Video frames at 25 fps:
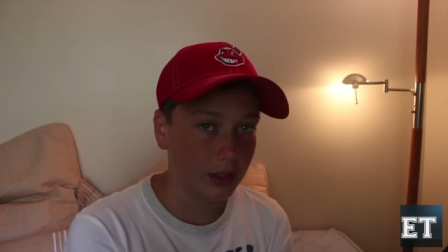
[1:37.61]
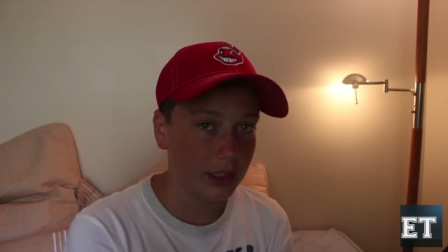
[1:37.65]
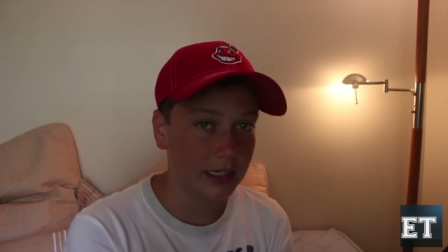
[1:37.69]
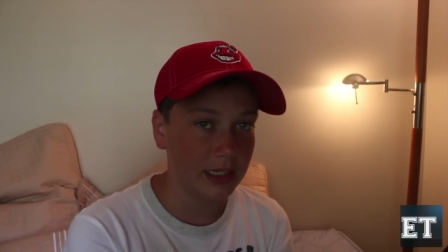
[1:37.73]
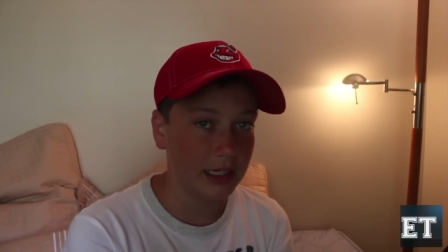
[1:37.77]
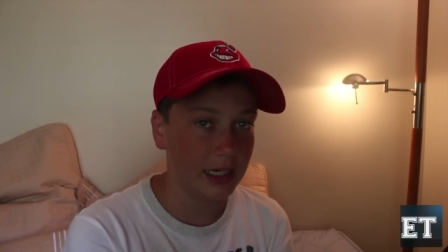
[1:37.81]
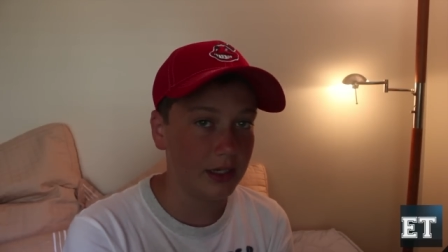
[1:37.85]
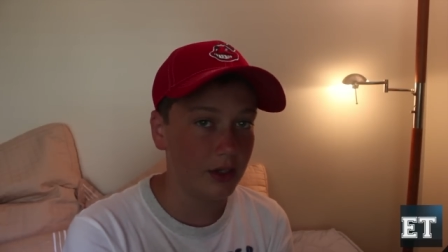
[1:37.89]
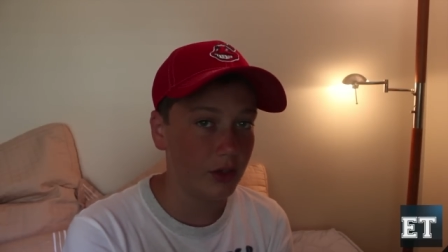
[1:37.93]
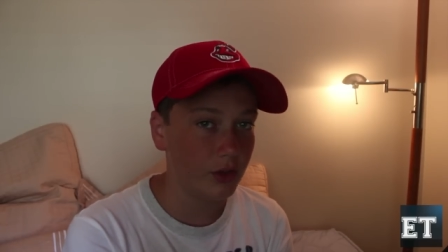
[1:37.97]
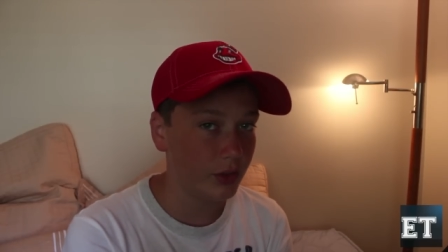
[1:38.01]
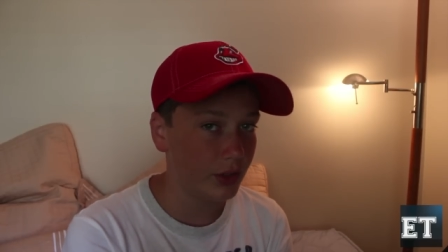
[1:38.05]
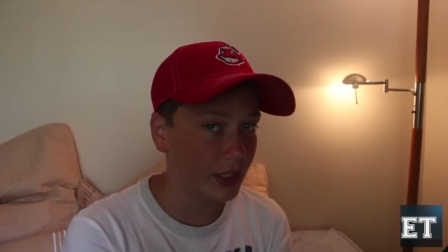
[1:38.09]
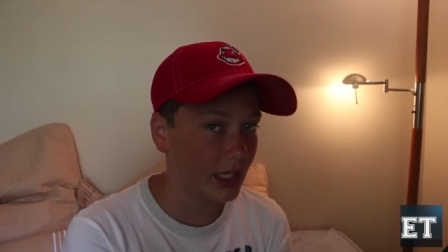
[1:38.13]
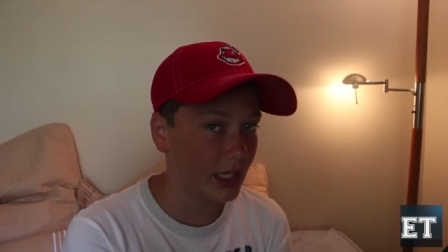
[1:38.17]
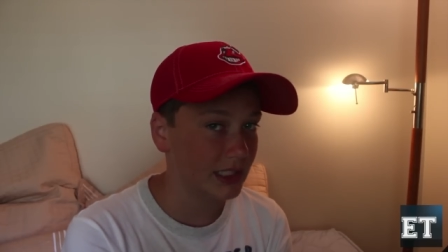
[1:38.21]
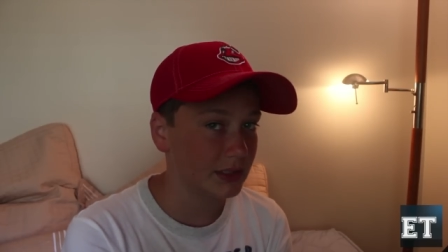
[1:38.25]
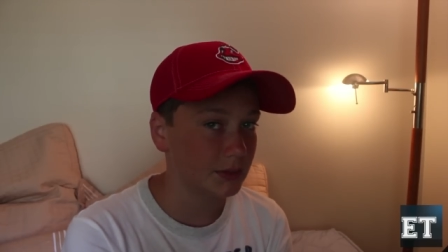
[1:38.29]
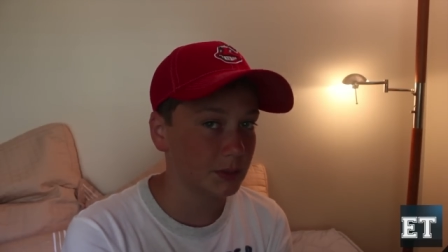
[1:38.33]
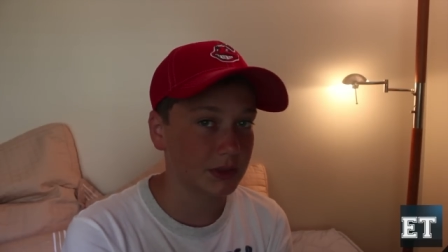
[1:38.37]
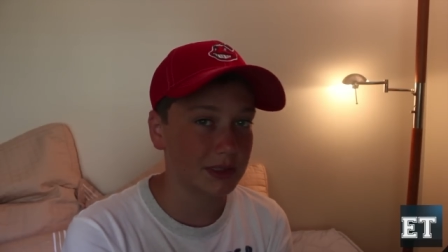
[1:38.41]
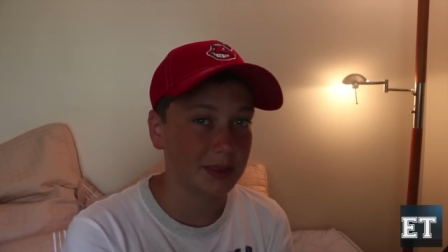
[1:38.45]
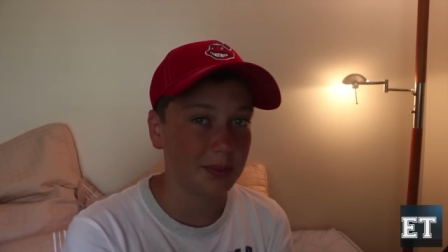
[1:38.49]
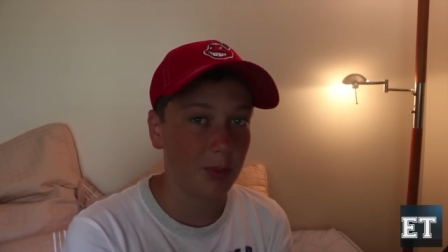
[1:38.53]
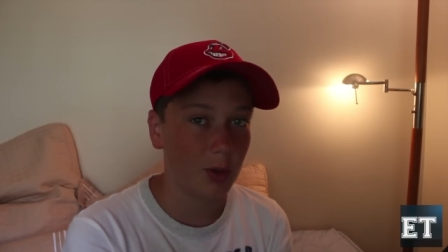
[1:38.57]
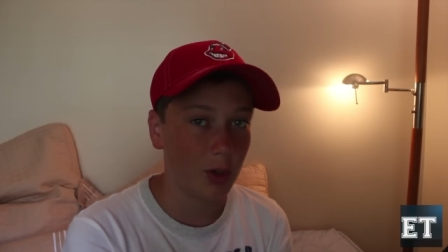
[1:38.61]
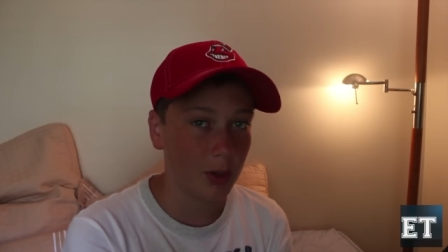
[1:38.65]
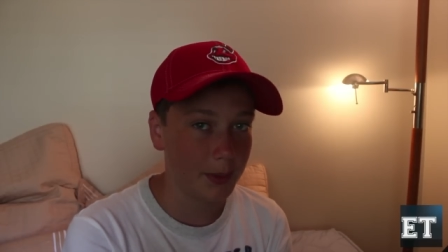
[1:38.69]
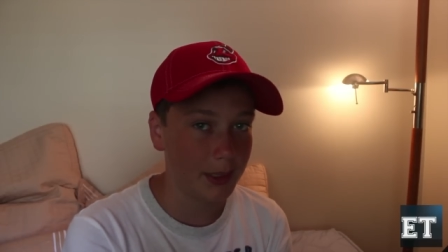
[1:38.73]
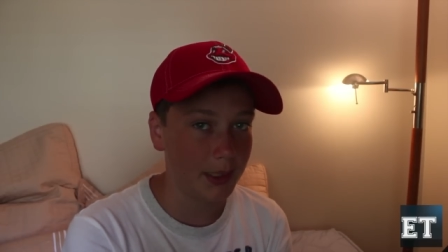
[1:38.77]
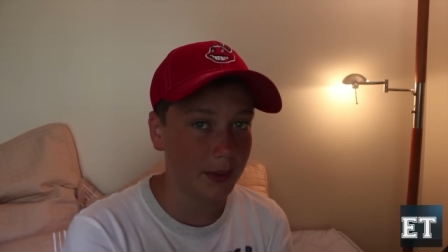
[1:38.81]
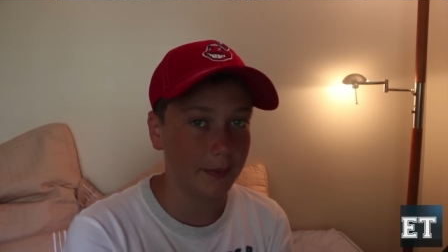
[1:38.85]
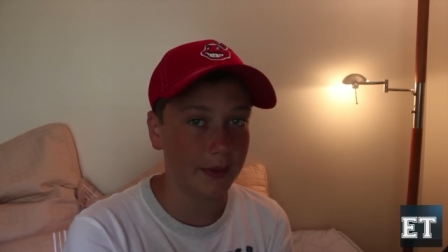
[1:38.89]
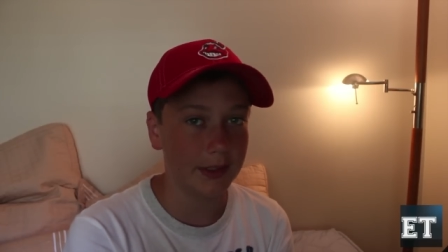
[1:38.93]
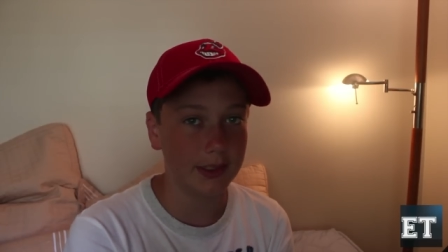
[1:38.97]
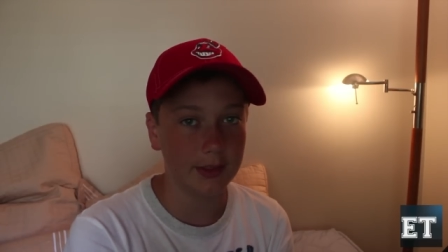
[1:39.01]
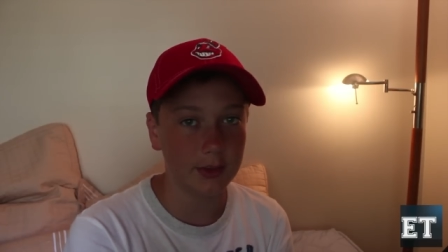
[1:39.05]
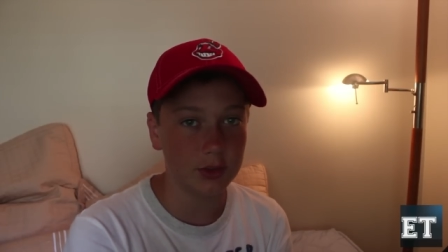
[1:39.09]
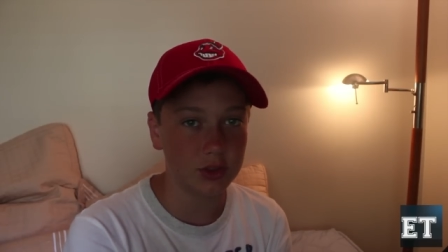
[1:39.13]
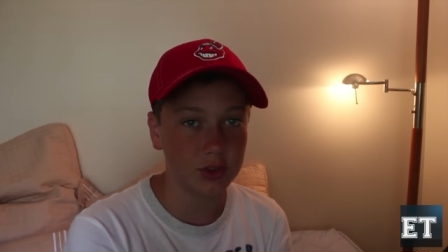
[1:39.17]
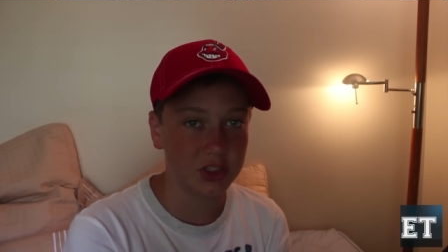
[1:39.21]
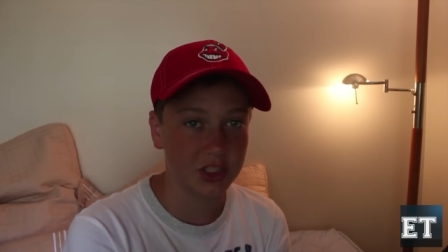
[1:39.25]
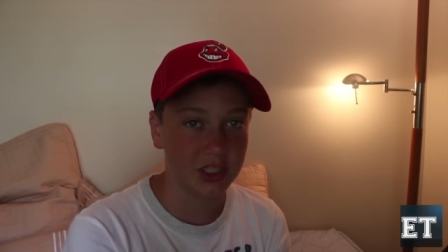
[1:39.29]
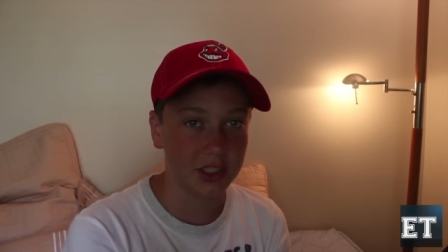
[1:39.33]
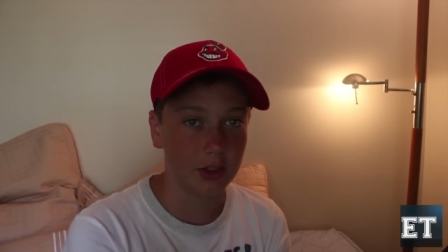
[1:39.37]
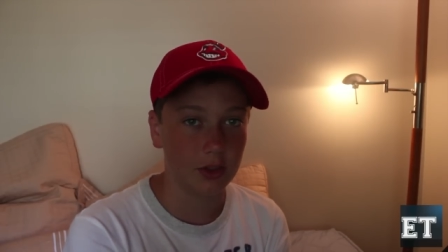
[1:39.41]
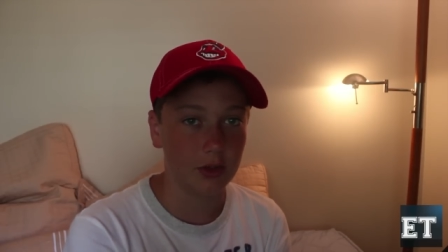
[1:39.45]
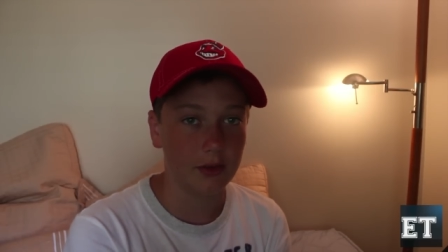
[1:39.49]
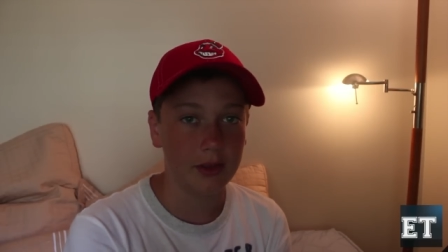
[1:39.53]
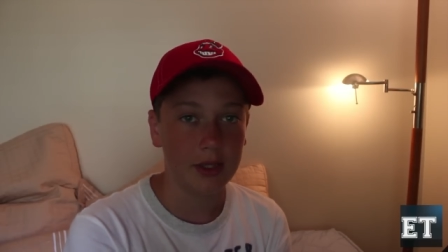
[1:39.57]
and I know you guys will support me on my new
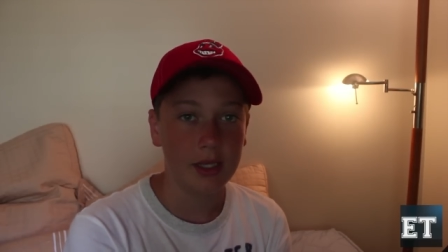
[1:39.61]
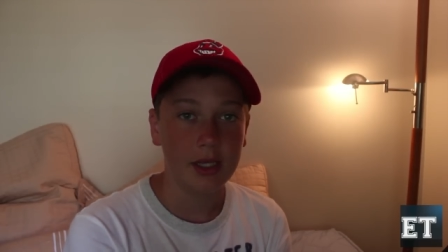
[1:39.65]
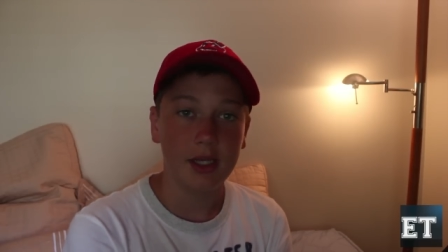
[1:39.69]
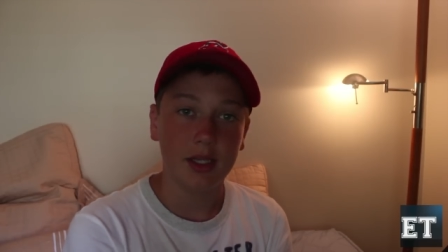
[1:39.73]
channel.